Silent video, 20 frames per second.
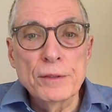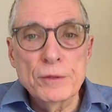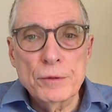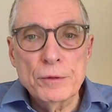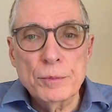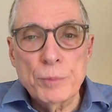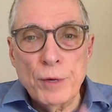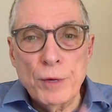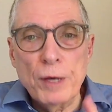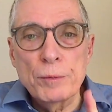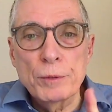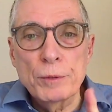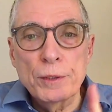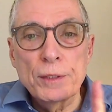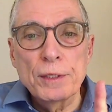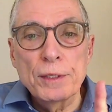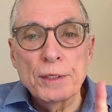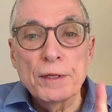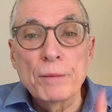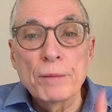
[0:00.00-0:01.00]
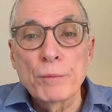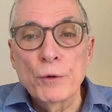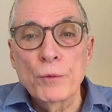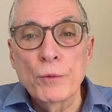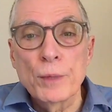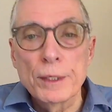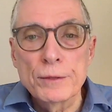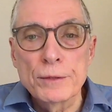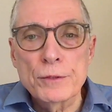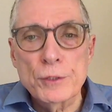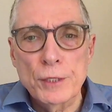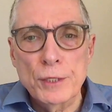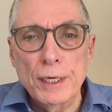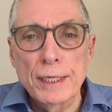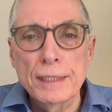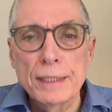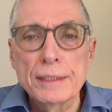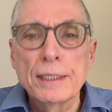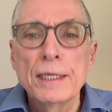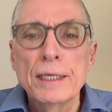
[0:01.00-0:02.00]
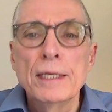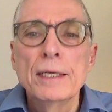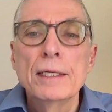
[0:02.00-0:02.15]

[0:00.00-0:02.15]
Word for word: is probably the number one sign.